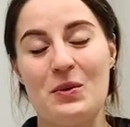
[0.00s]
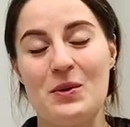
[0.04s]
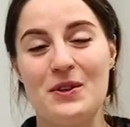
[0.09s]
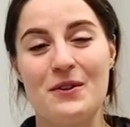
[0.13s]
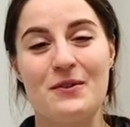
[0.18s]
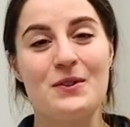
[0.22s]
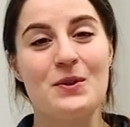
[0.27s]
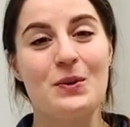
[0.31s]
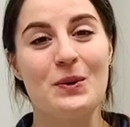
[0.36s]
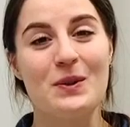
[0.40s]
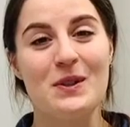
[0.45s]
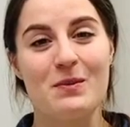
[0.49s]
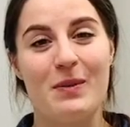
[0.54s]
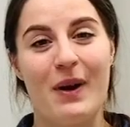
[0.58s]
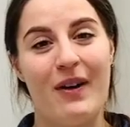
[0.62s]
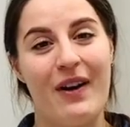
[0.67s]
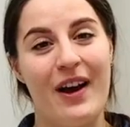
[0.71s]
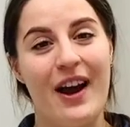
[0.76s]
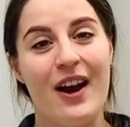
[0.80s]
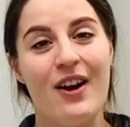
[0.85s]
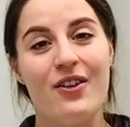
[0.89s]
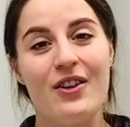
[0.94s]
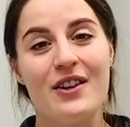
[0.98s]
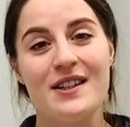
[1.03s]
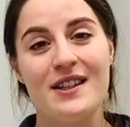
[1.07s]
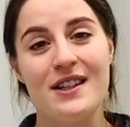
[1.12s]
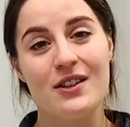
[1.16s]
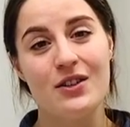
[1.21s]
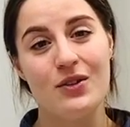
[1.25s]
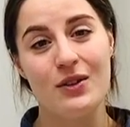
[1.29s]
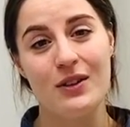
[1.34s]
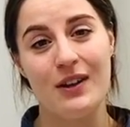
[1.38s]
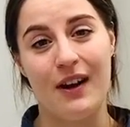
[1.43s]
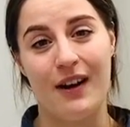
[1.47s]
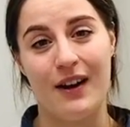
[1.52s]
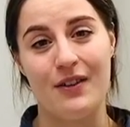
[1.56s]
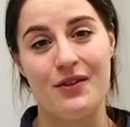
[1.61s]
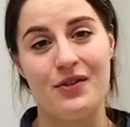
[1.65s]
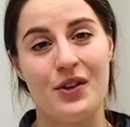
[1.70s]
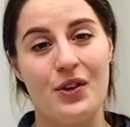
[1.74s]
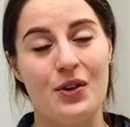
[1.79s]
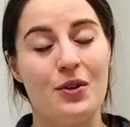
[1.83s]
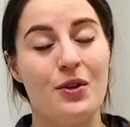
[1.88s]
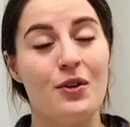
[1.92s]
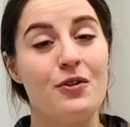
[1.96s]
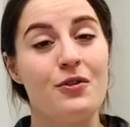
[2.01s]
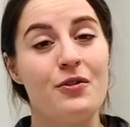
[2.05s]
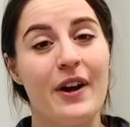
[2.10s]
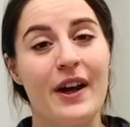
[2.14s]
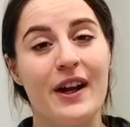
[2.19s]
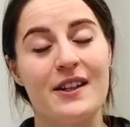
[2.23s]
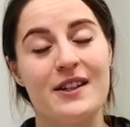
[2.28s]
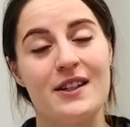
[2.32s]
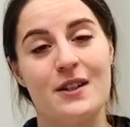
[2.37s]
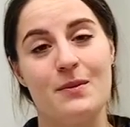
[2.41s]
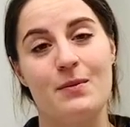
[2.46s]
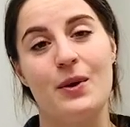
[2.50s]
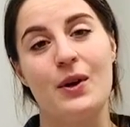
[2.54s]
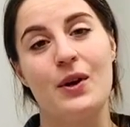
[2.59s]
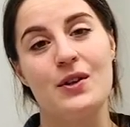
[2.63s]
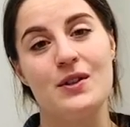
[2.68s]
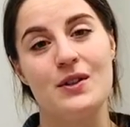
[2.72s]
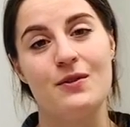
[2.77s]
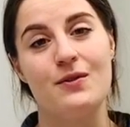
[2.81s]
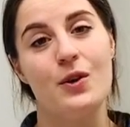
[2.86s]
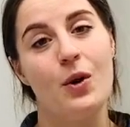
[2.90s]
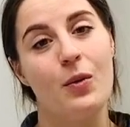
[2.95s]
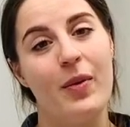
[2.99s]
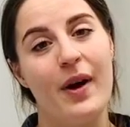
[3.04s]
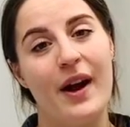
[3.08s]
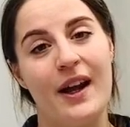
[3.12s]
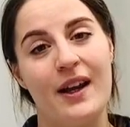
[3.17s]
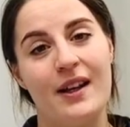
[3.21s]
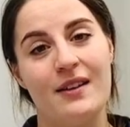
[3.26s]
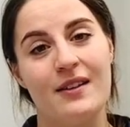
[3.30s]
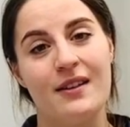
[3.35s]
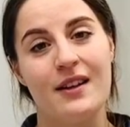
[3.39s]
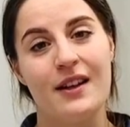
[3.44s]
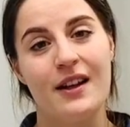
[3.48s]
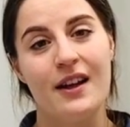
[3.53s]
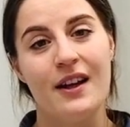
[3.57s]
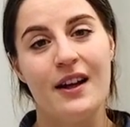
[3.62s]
would have talked about areas in your life that are affected because of your pain.